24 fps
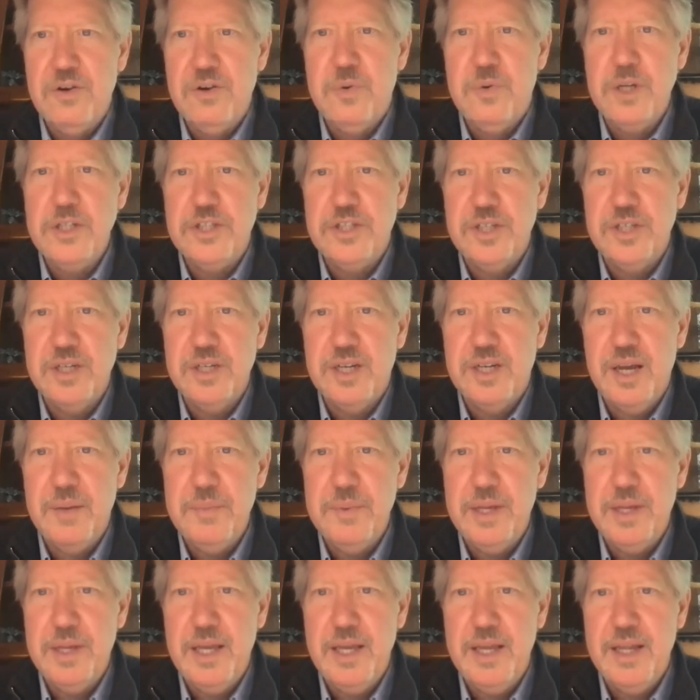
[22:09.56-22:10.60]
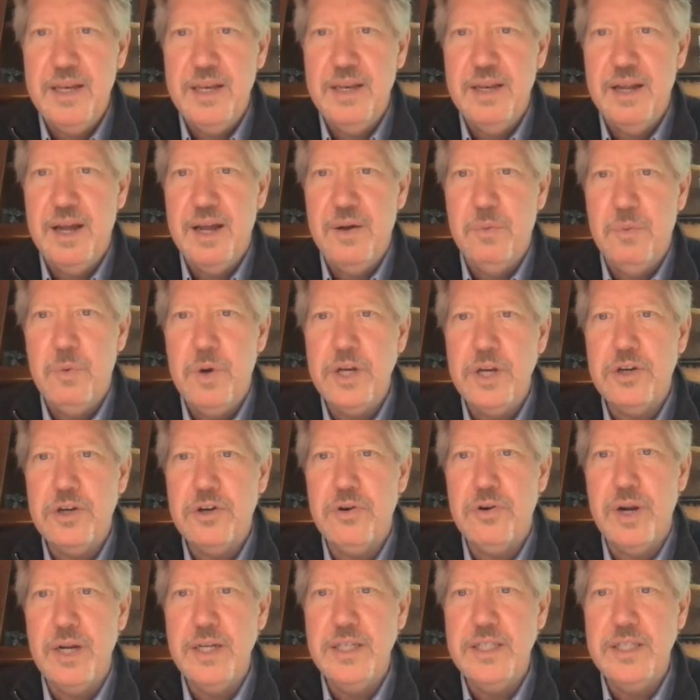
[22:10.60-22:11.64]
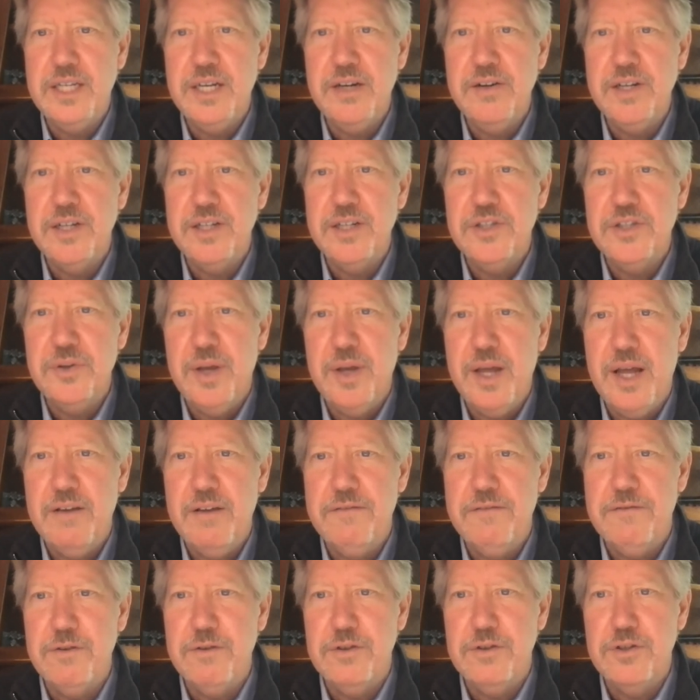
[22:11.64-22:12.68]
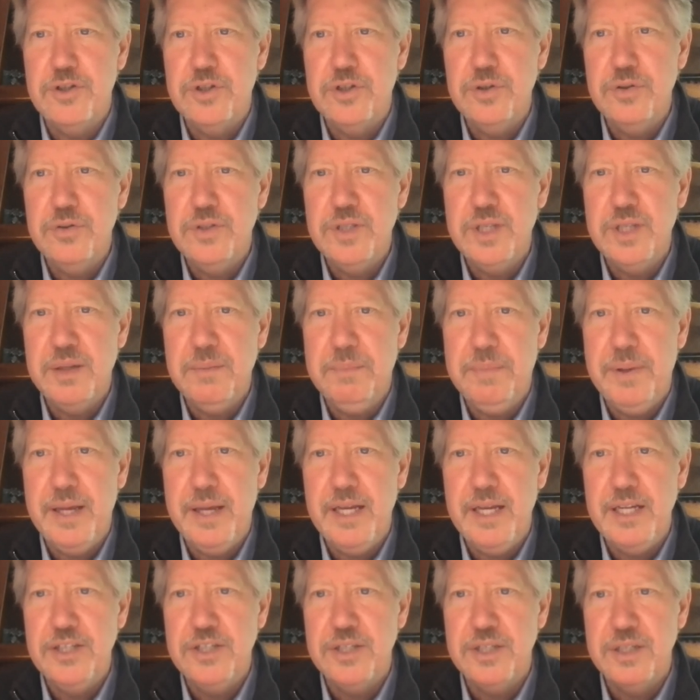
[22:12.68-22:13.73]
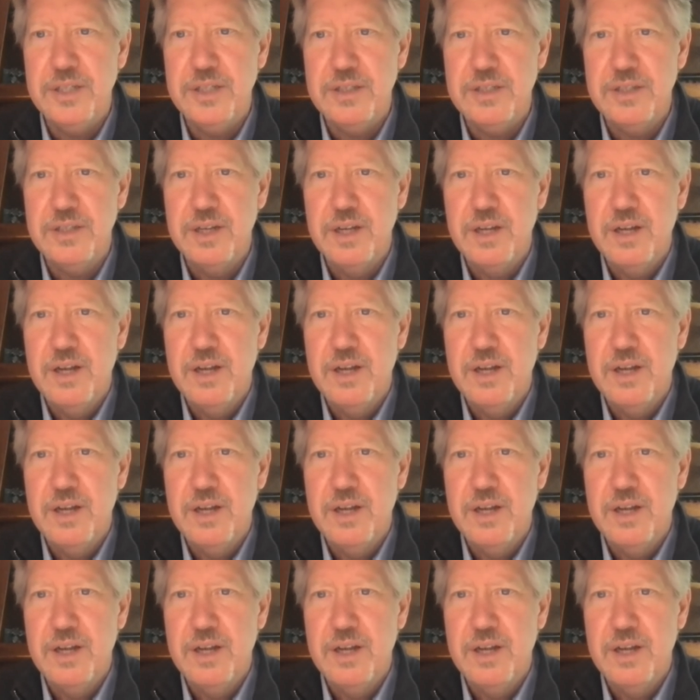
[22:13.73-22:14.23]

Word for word: question coming in. Uh, what criteria do you have for choosing patients